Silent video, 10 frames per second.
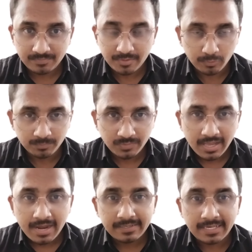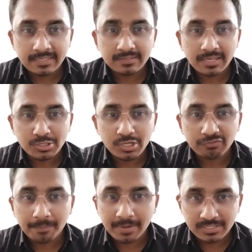So taking the history of
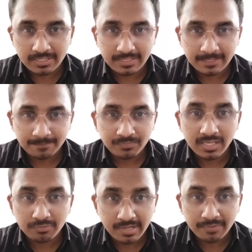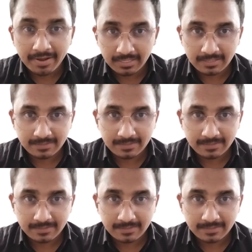the patient is very vital.